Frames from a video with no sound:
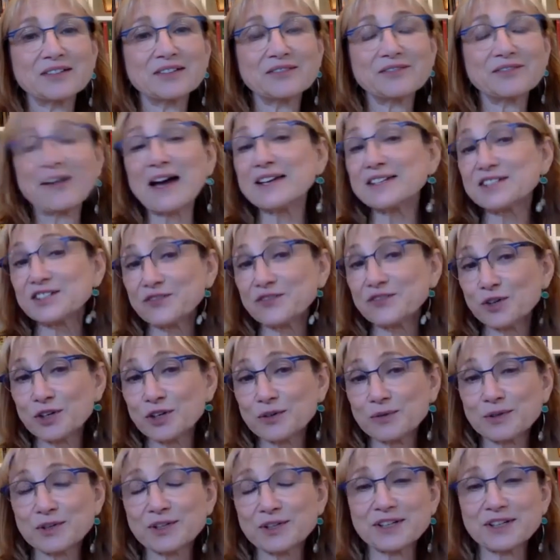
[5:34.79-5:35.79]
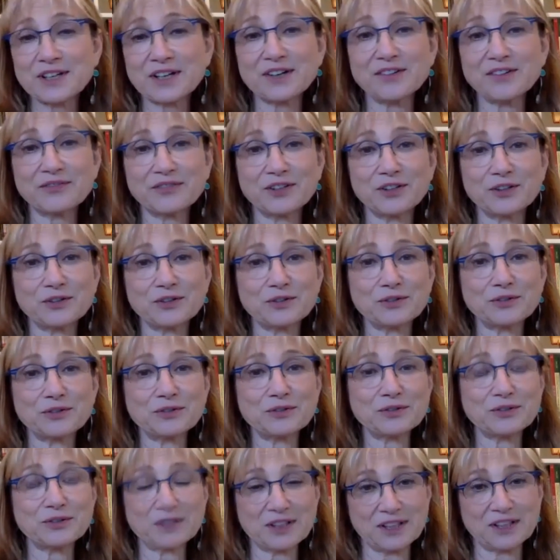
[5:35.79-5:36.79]
Fast forward a
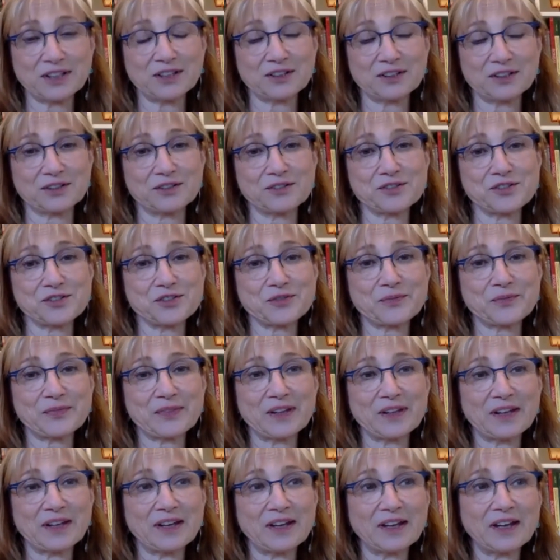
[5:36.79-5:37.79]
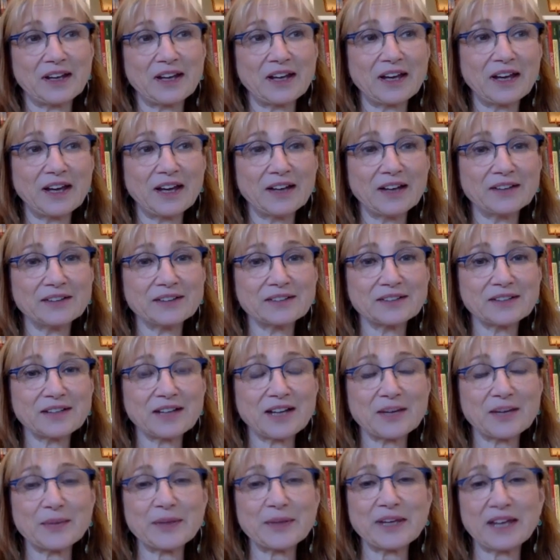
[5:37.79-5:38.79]
few years, and
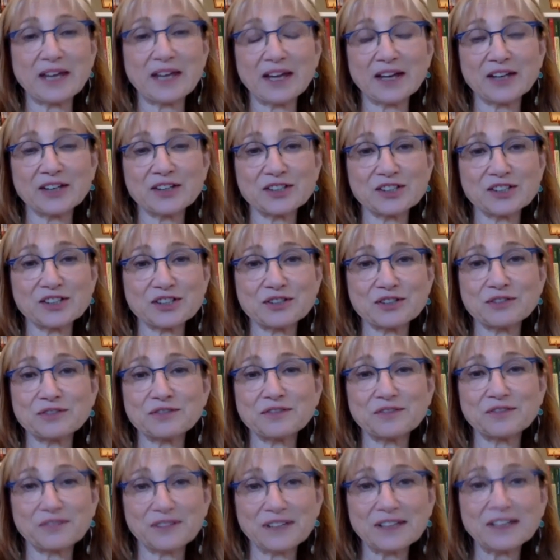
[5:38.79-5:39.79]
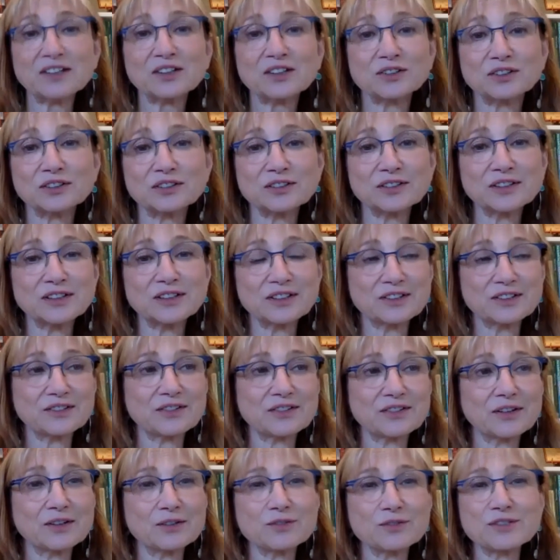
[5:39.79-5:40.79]
I began to feel
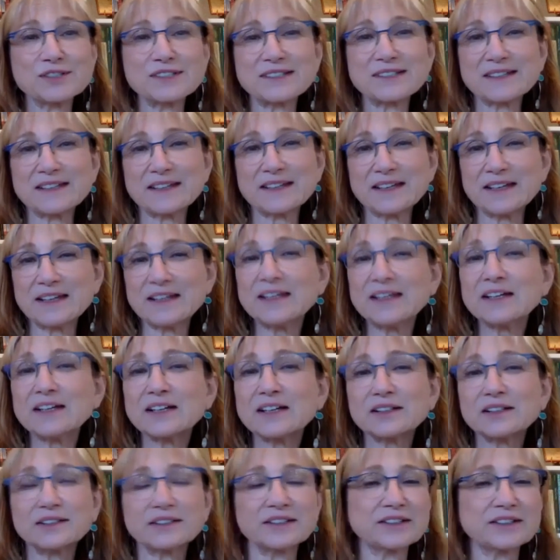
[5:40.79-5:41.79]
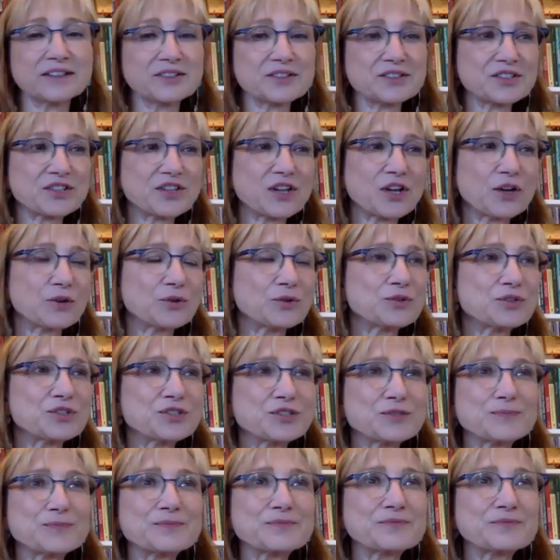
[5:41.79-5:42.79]
those inklings, those